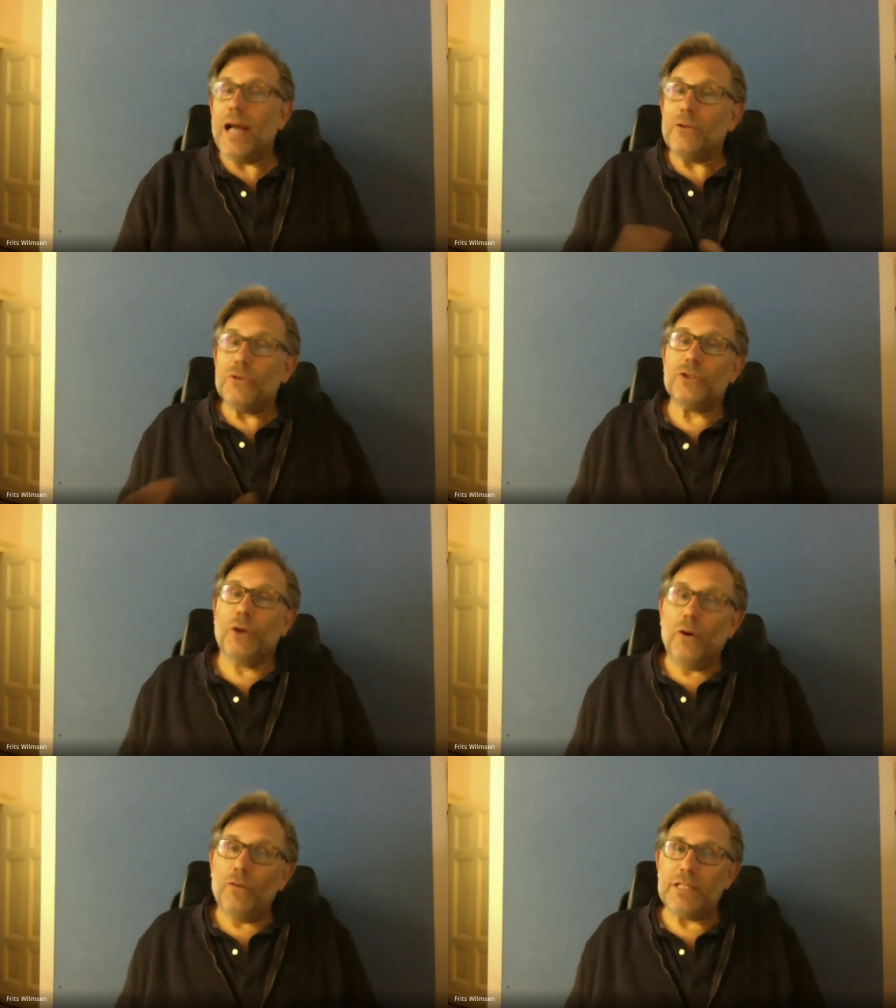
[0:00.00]
to
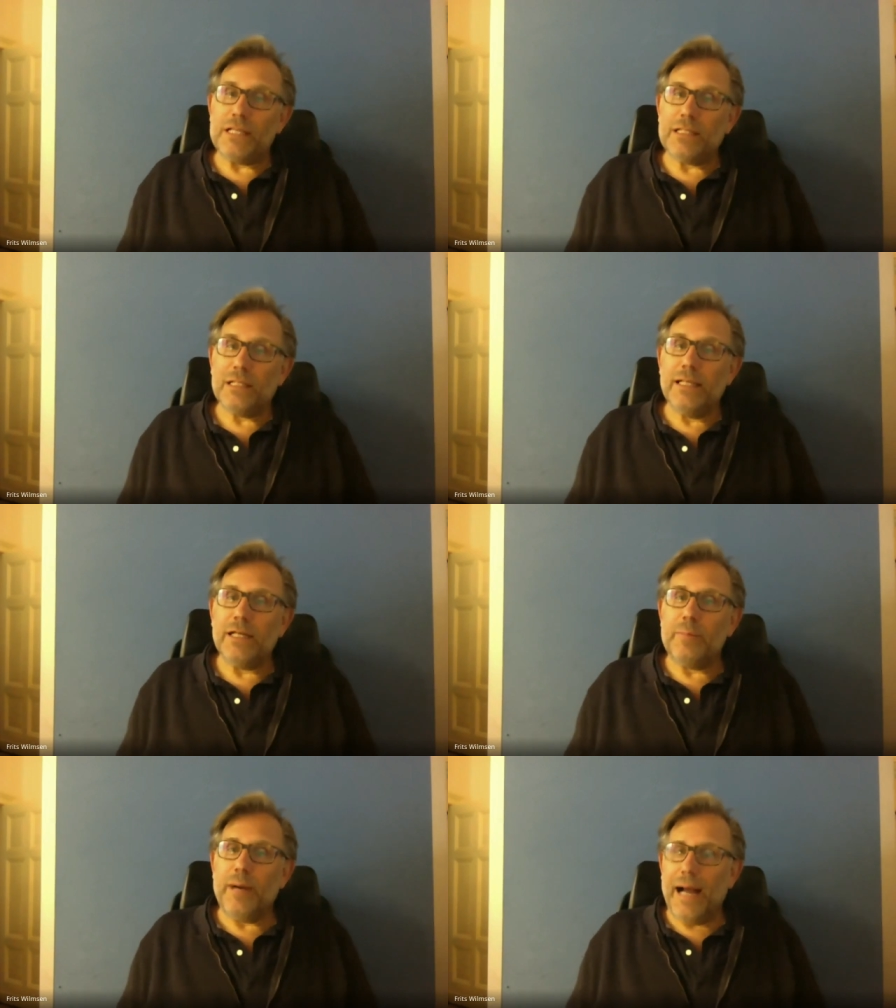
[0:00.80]
solve this as a
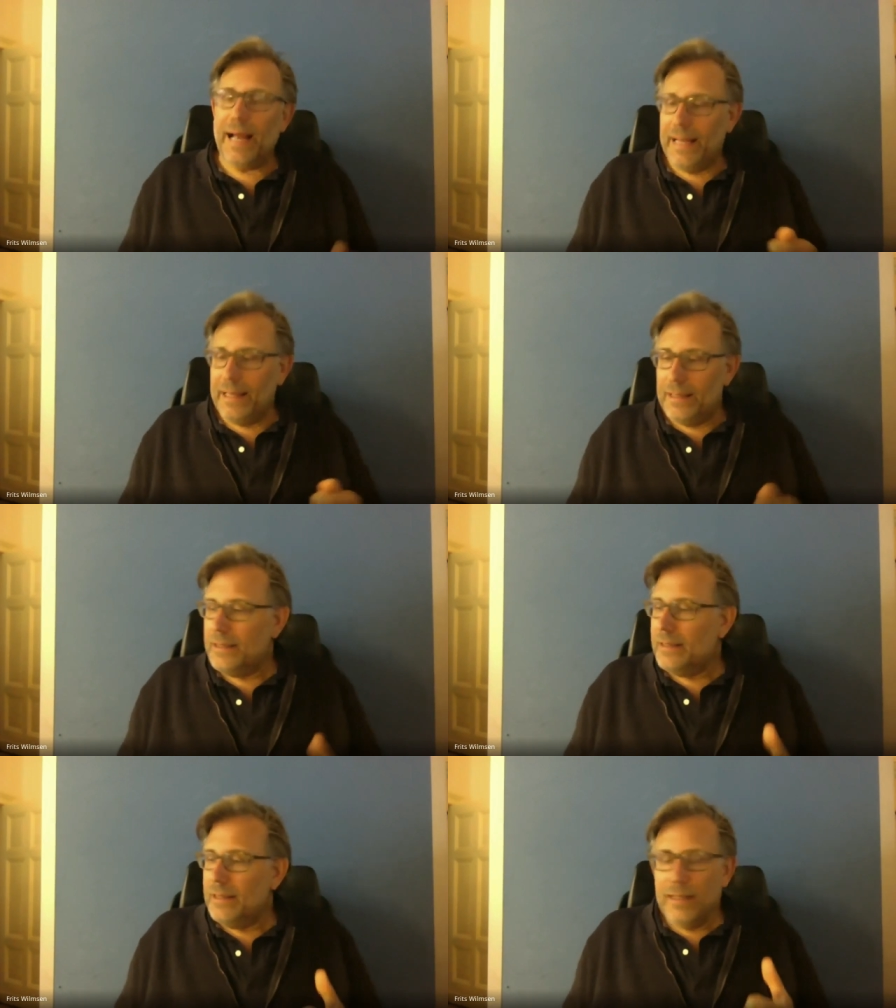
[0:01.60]
leader by
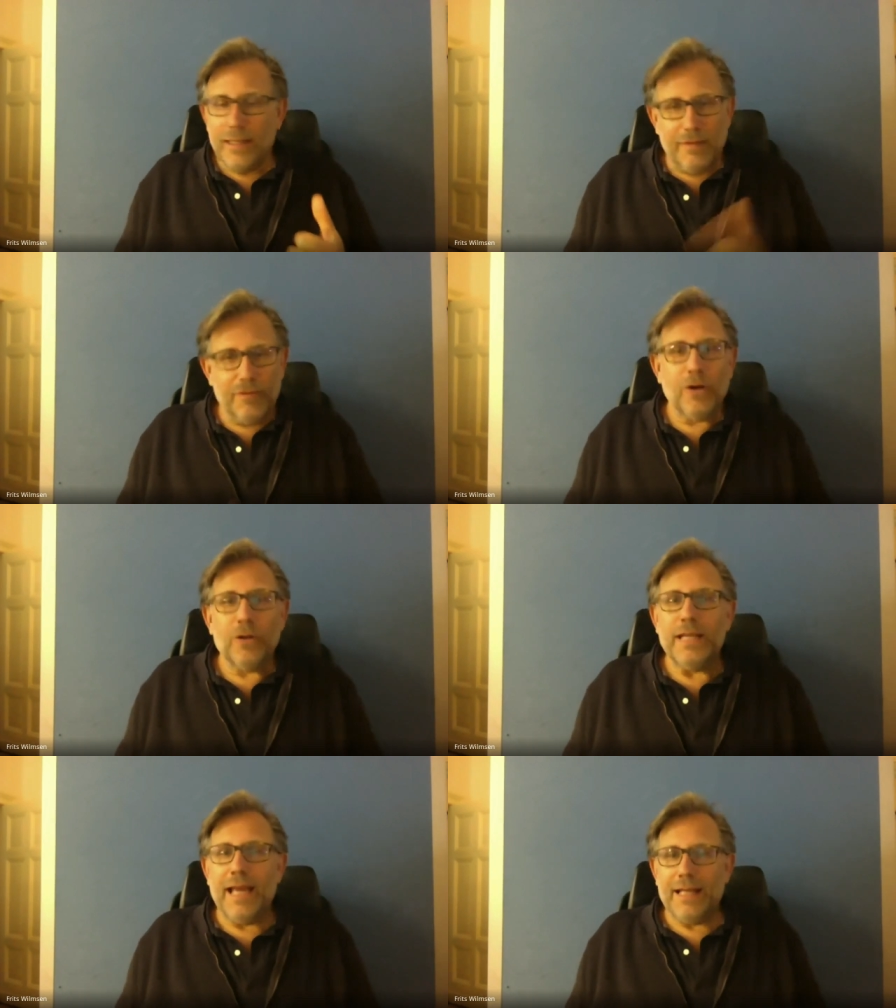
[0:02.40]
giving
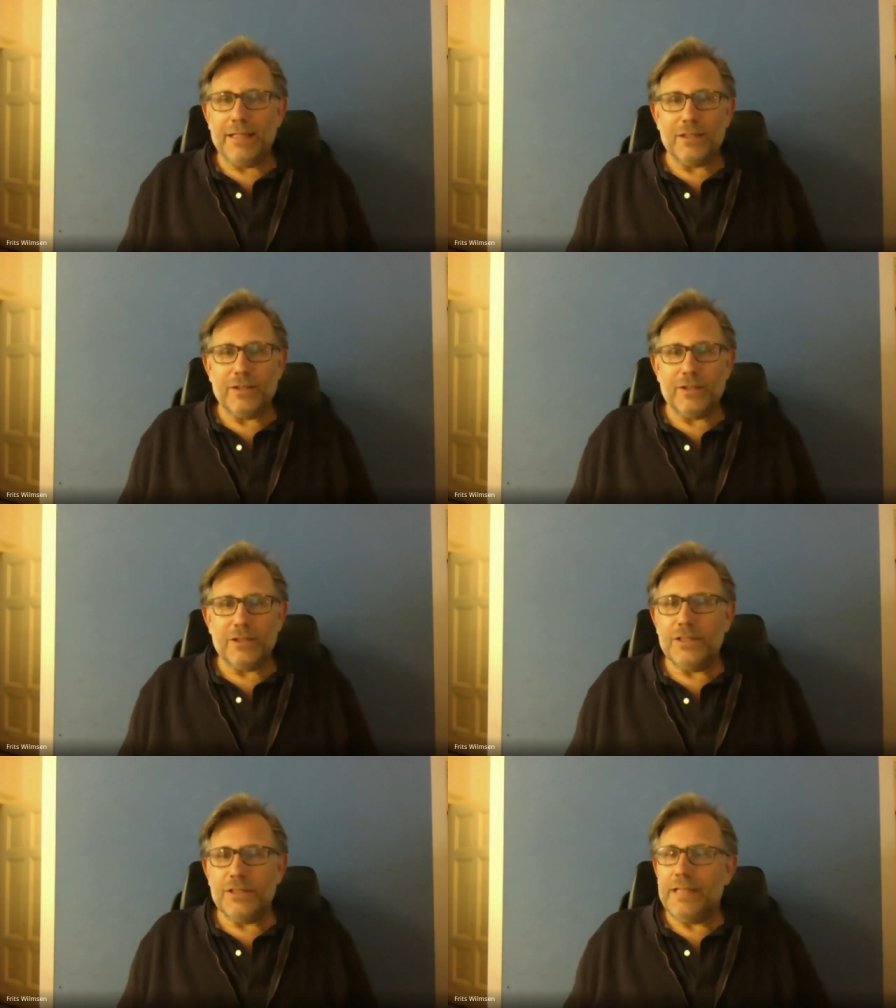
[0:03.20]
all the
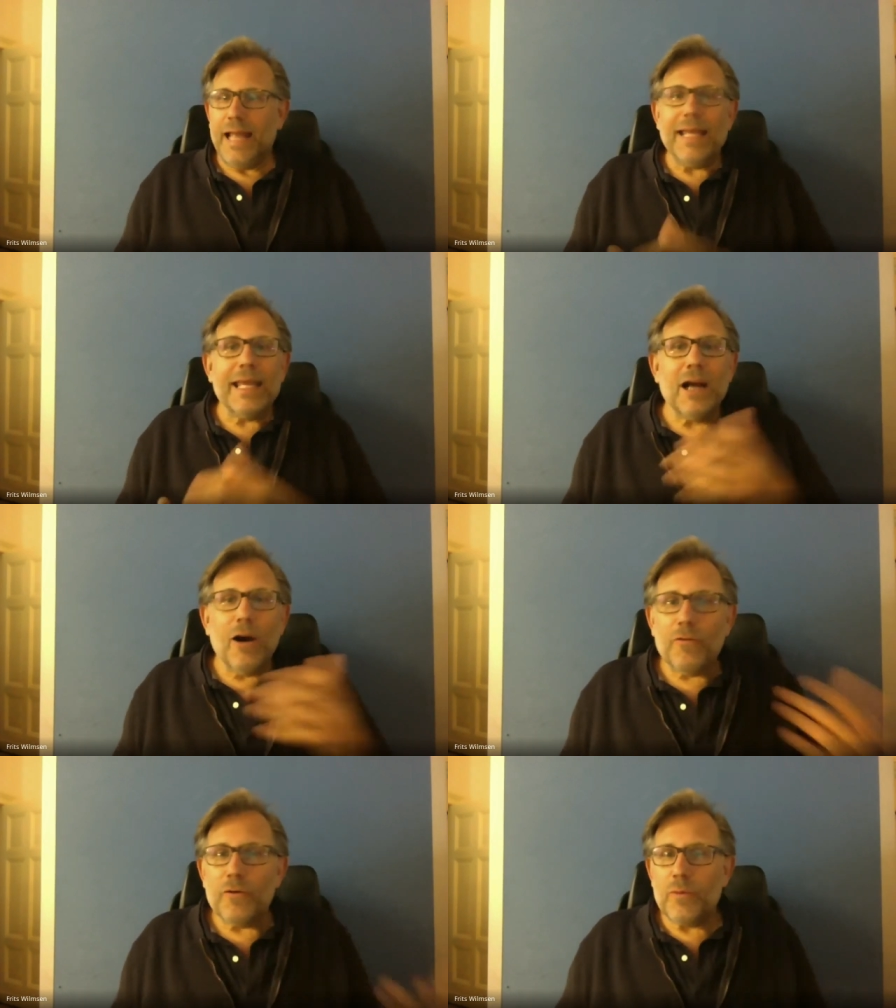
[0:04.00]
answers, taking
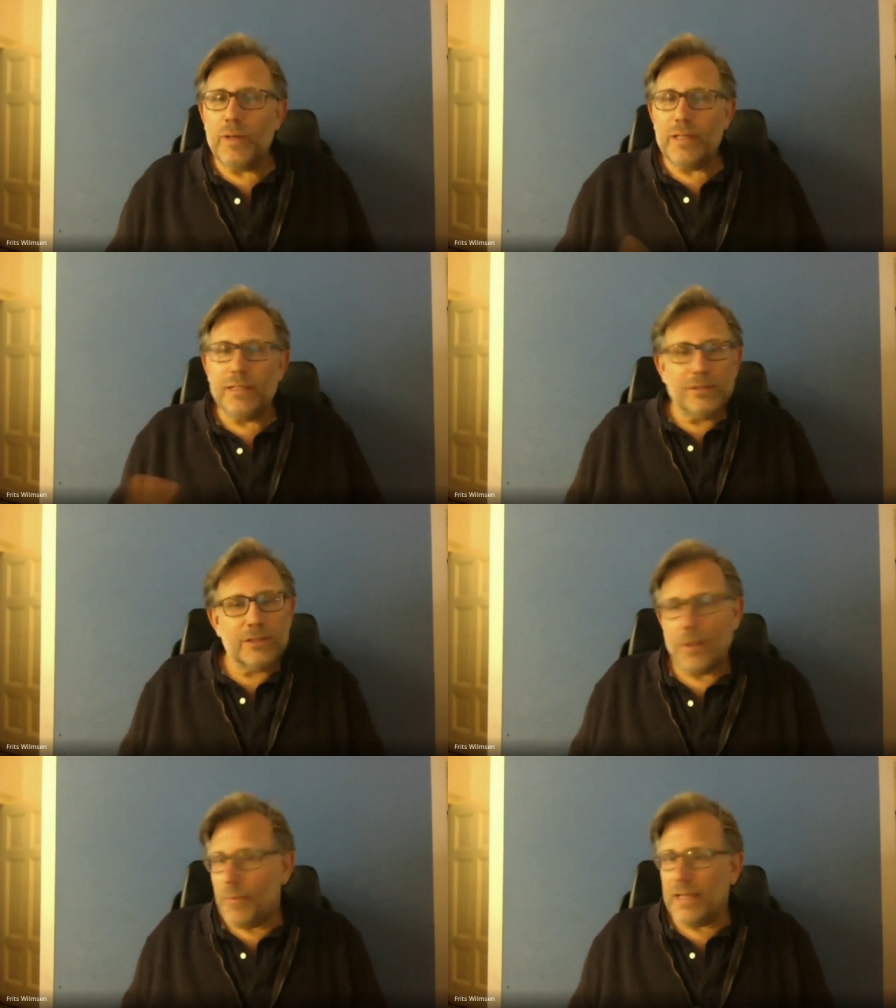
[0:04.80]
over when
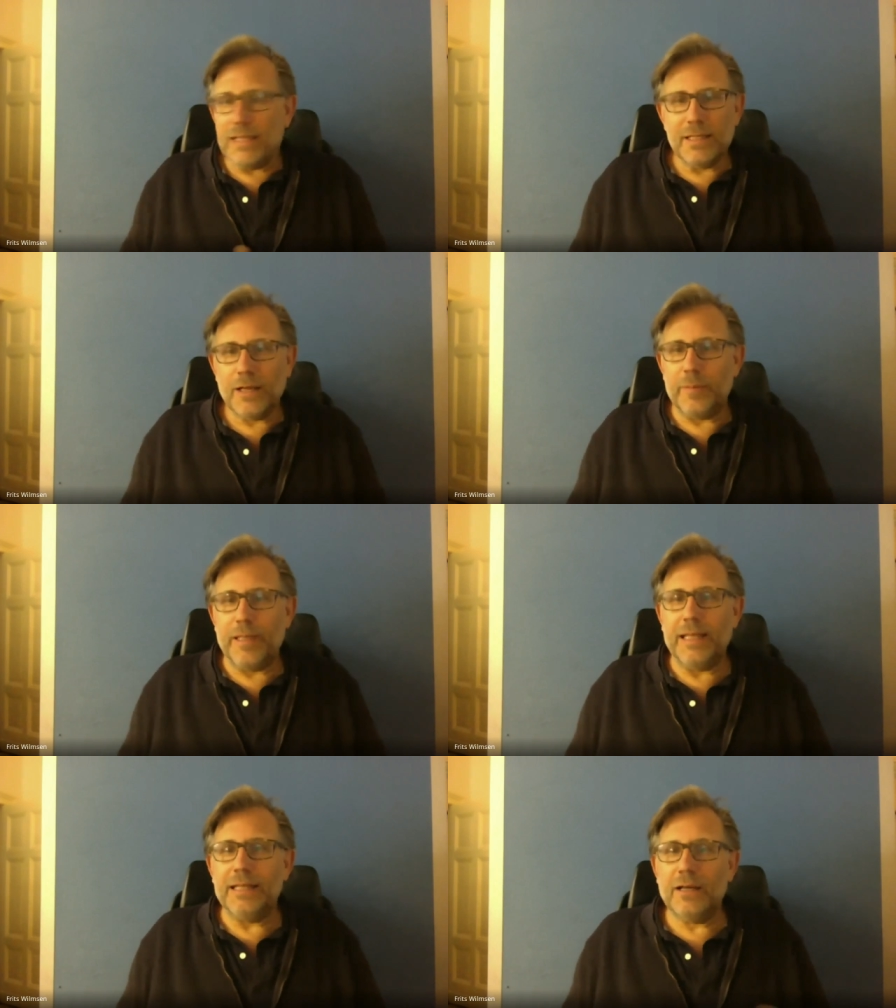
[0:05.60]
something is not
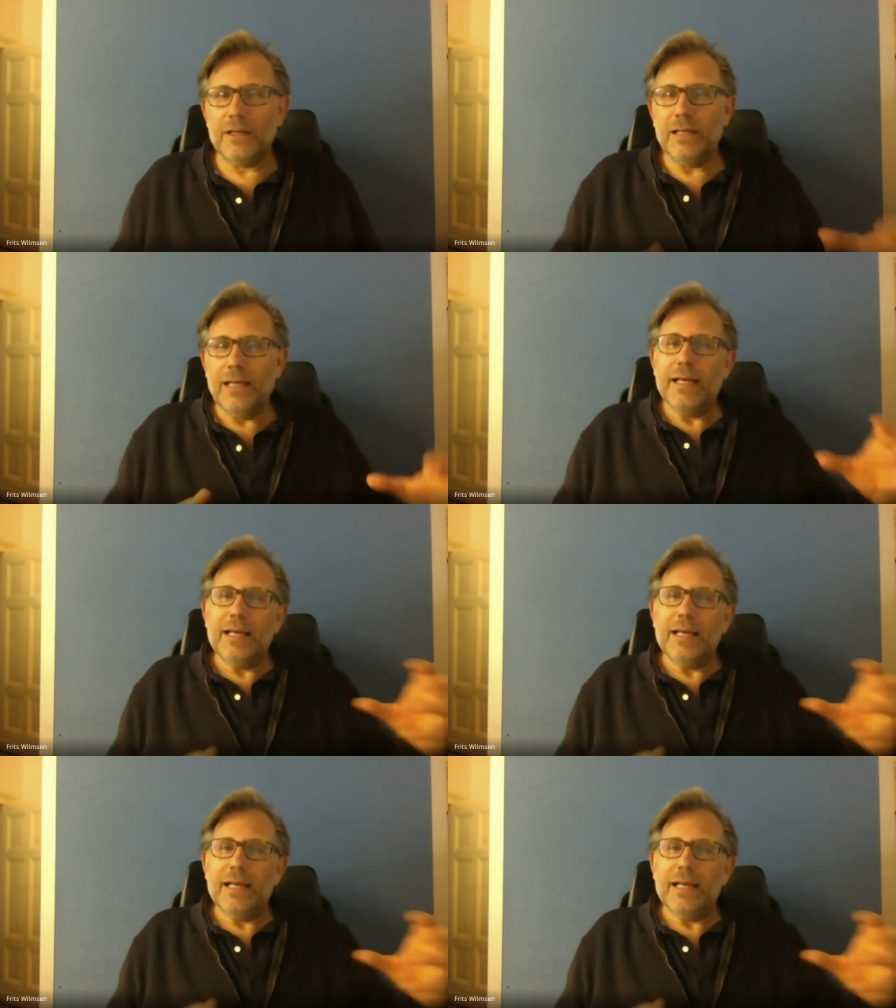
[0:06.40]
being done,